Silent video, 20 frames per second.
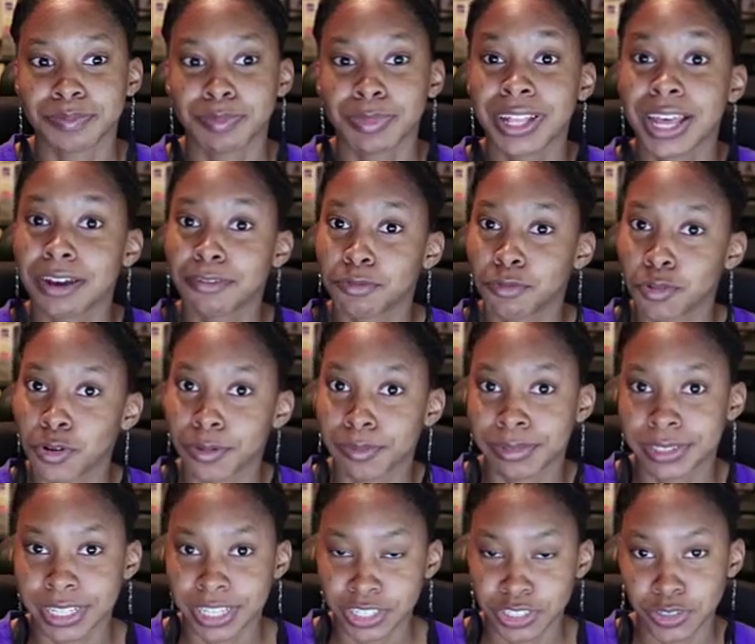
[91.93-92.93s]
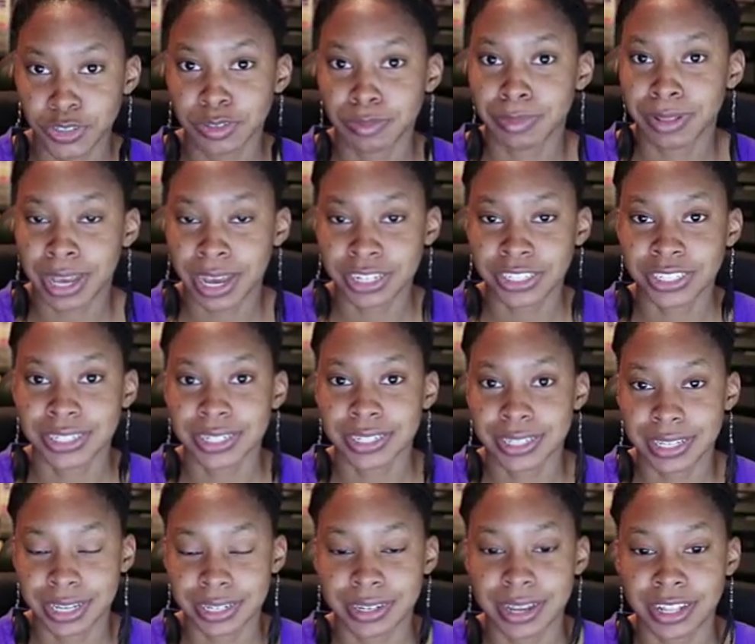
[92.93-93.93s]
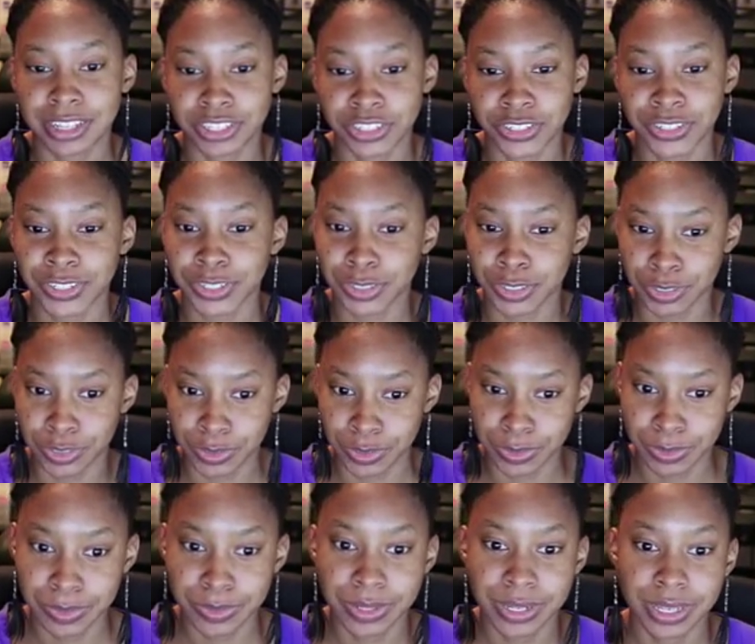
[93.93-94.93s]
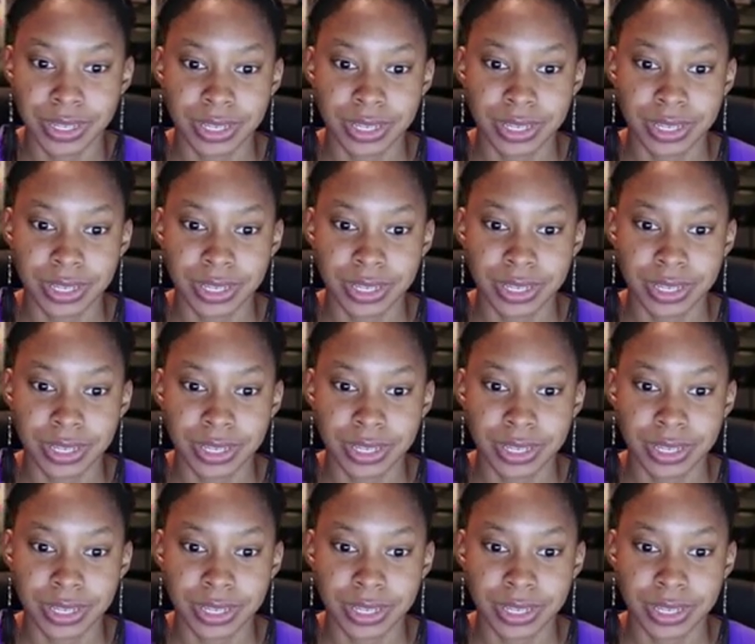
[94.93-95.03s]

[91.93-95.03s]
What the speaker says: platforms that use blockchain technology do.